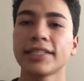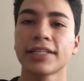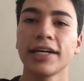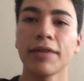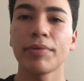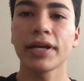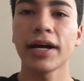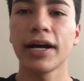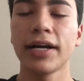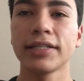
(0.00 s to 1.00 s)
is good
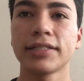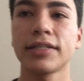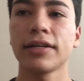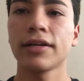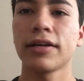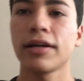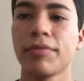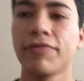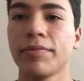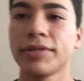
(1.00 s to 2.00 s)
because I'm
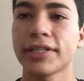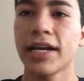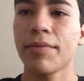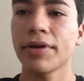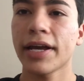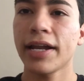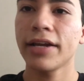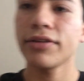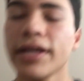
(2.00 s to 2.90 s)
gonna flip this camera. Can I do